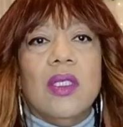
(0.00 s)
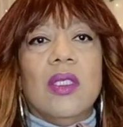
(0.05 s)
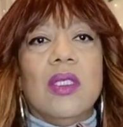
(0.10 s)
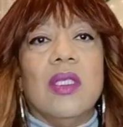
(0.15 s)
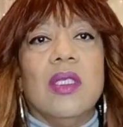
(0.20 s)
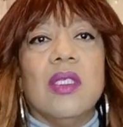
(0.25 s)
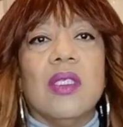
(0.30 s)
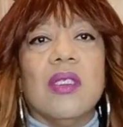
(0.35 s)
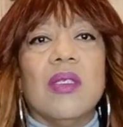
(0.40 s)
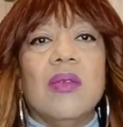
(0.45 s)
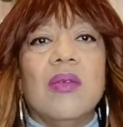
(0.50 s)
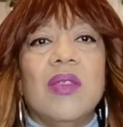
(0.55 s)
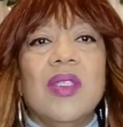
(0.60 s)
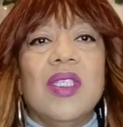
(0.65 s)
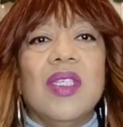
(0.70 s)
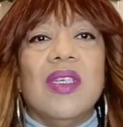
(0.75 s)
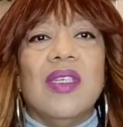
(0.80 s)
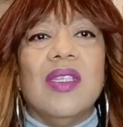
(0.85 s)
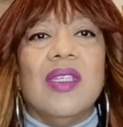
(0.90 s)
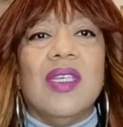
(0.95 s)
So what
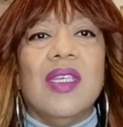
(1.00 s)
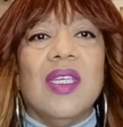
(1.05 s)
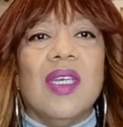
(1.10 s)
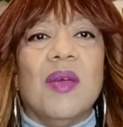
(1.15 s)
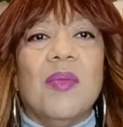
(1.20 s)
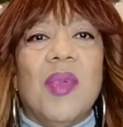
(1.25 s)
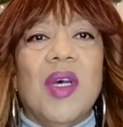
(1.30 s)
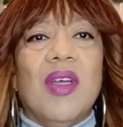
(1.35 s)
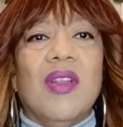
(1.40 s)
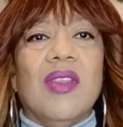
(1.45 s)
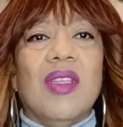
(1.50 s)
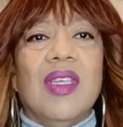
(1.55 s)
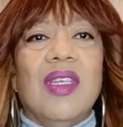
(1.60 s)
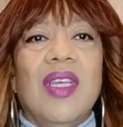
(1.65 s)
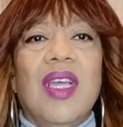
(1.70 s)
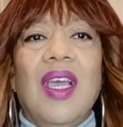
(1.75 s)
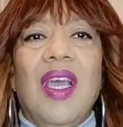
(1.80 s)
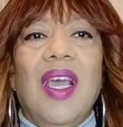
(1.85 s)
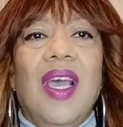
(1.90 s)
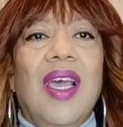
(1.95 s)
y'all think about the,
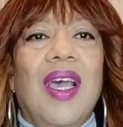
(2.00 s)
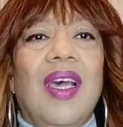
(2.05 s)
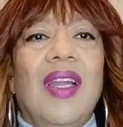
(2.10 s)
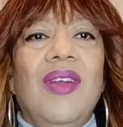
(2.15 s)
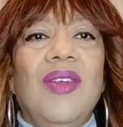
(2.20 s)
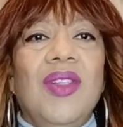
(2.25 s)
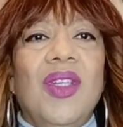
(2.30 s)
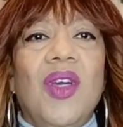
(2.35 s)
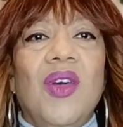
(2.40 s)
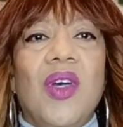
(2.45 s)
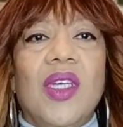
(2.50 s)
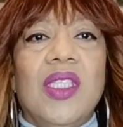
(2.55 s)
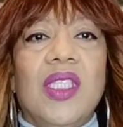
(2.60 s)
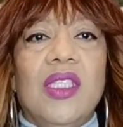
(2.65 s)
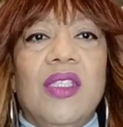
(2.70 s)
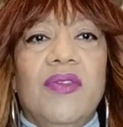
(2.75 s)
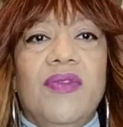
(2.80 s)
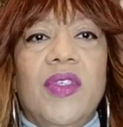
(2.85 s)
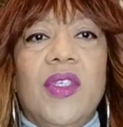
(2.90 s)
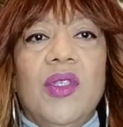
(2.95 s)
I don't know, I
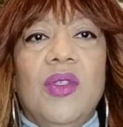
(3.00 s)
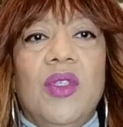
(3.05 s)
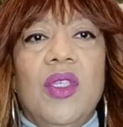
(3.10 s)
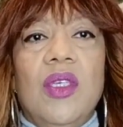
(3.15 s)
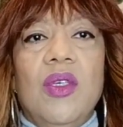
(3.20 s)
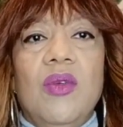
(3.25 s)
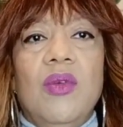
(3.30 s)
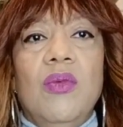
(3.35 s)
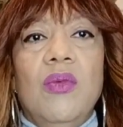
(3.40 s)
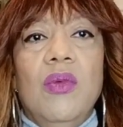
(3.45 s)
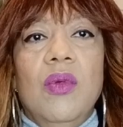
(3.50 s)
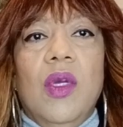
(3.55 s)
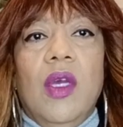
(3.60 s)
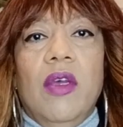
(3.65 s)
feel too